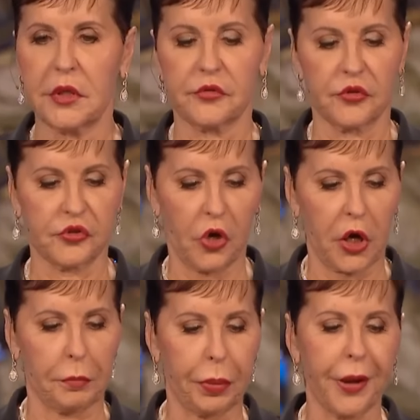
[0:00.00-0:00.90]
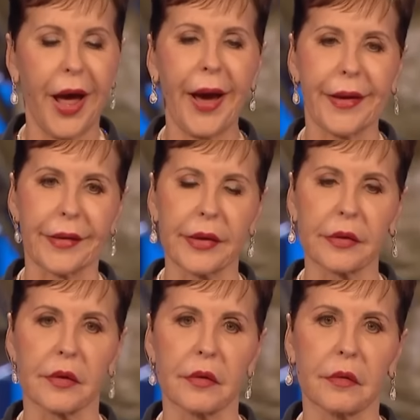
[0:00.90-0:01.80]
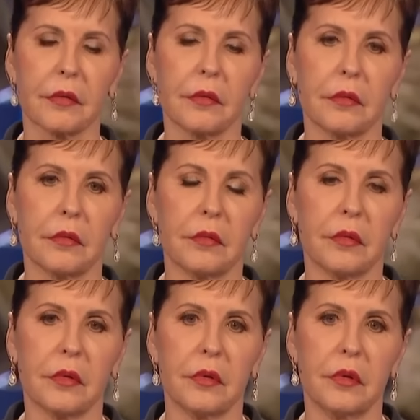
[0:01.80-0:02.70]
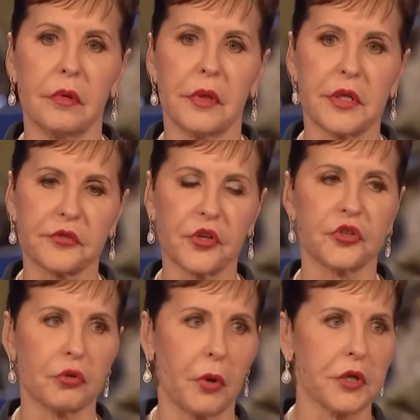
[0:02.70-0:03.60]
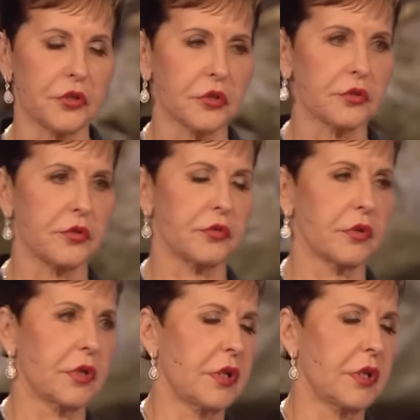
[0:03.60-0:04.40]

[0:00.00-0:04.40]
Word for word: is to start applying it in situations.